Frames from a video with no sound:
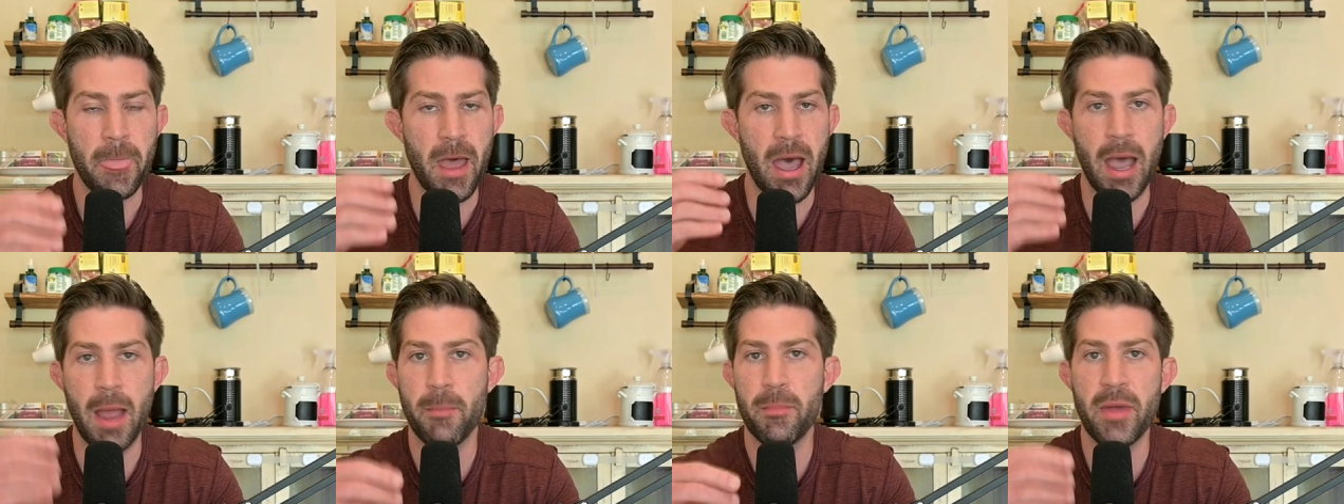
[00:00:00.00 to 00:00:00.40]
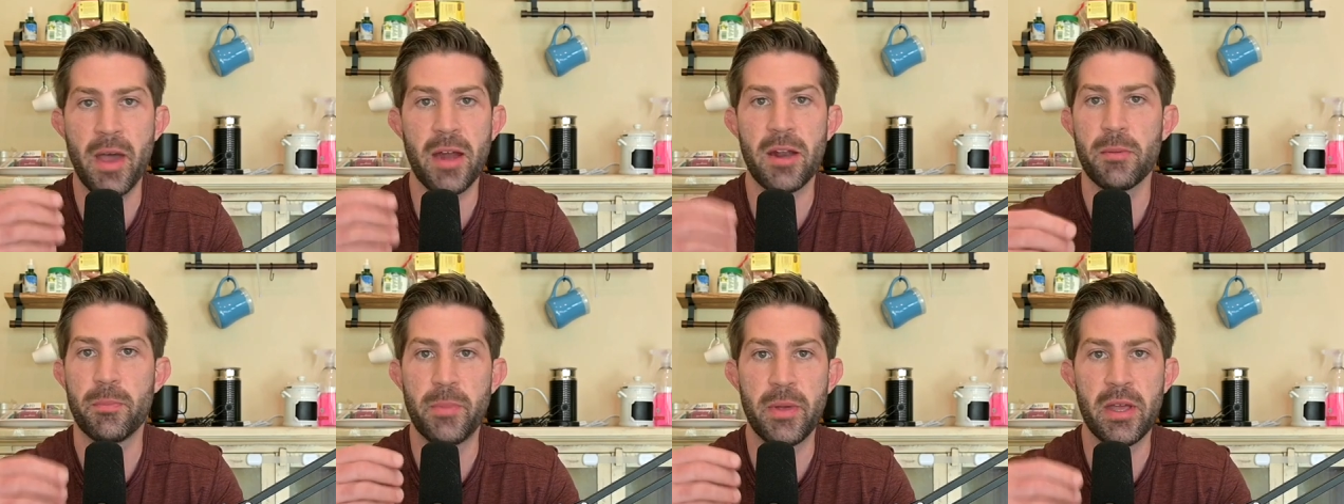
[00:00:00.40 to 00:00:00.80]
I'm
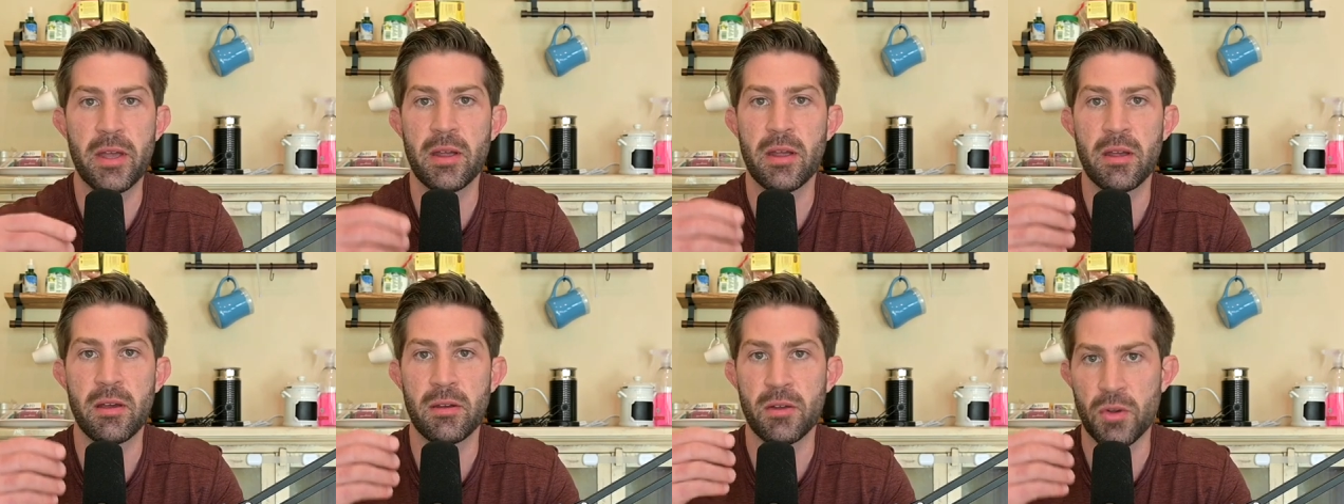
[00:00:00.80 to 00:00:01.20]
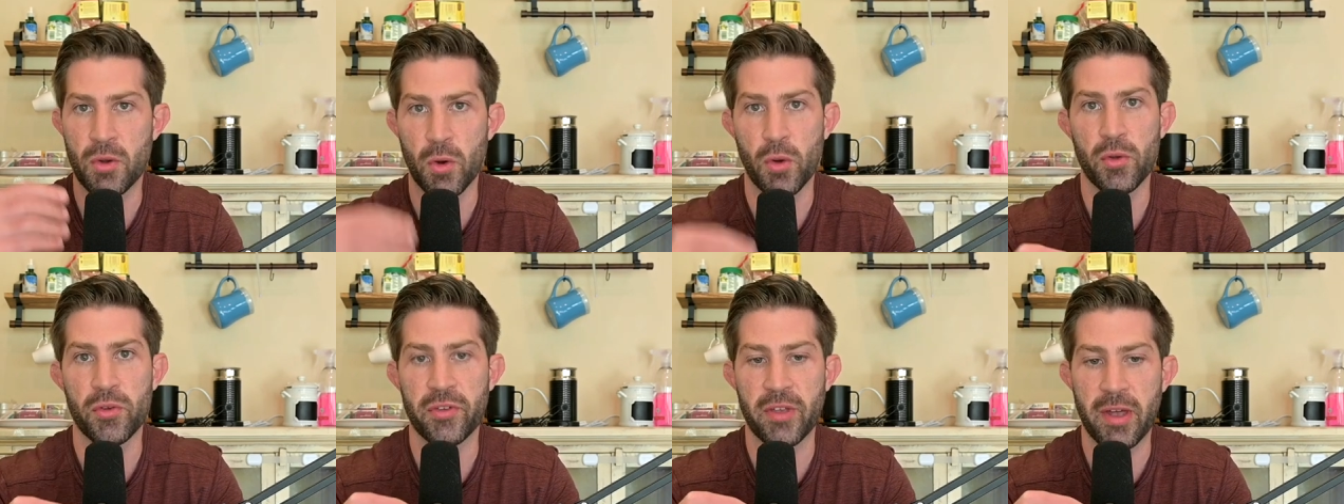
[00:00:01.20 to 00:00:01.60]
not a big
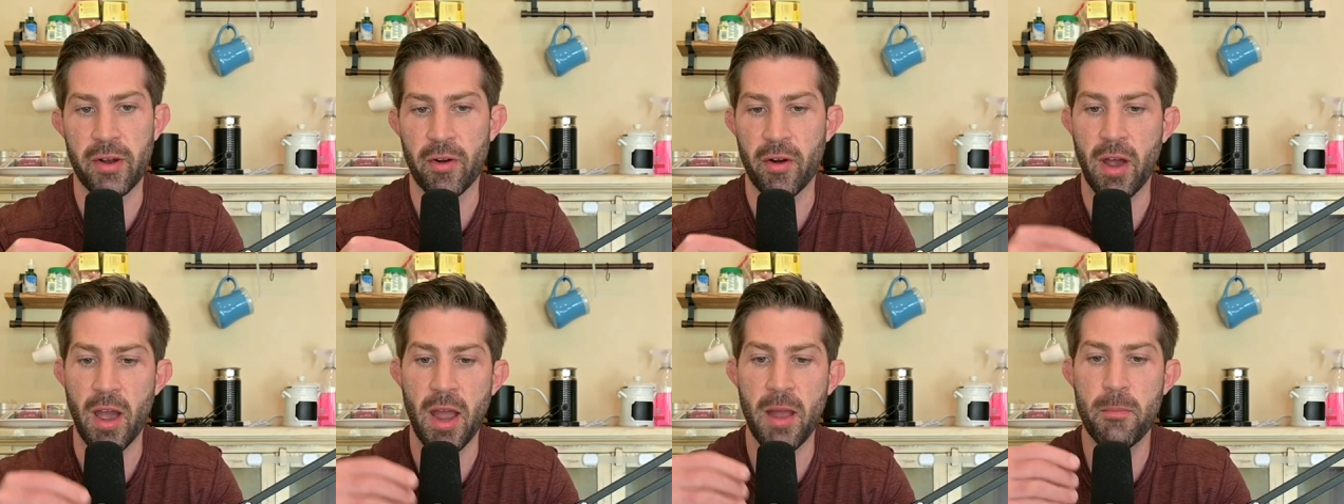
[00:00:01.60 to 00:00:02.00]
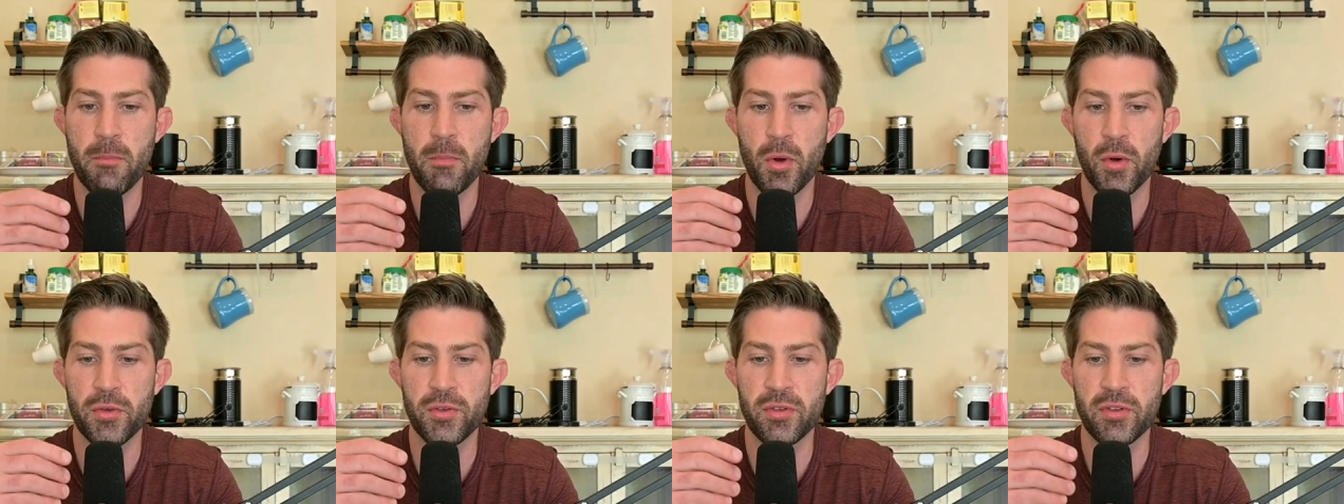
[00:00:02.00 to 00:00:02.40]
goal setter. I'm
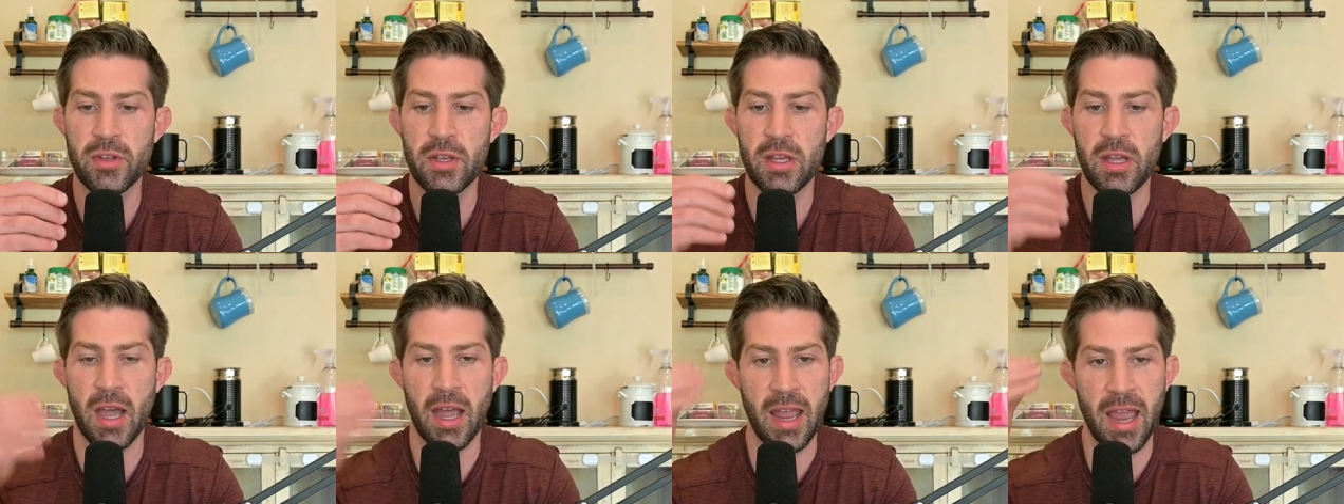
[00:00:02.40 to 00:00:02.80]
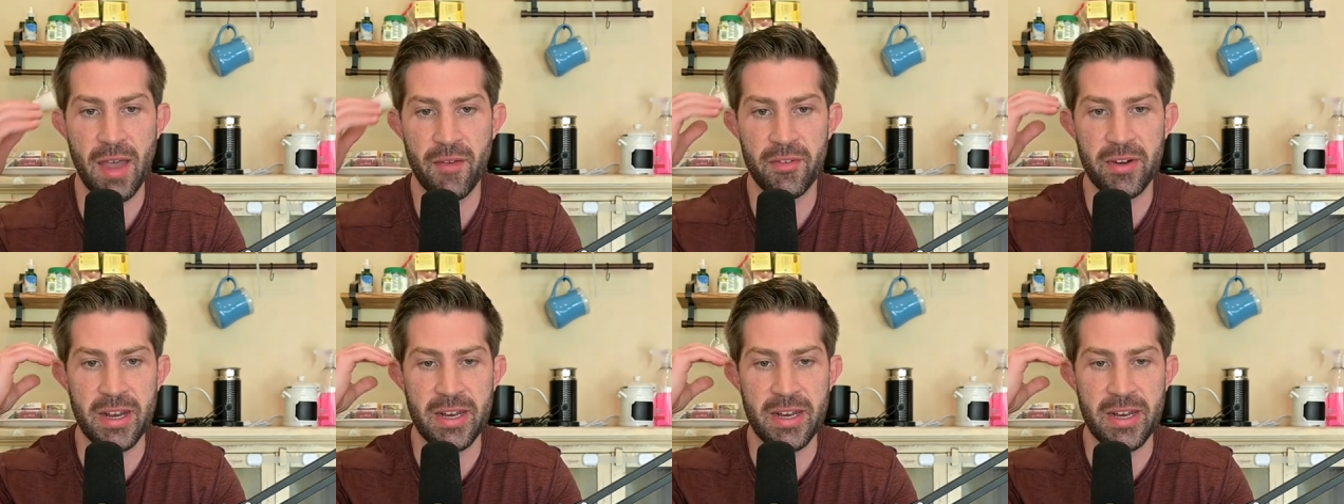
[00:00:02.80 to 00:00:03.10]
mostly, I have an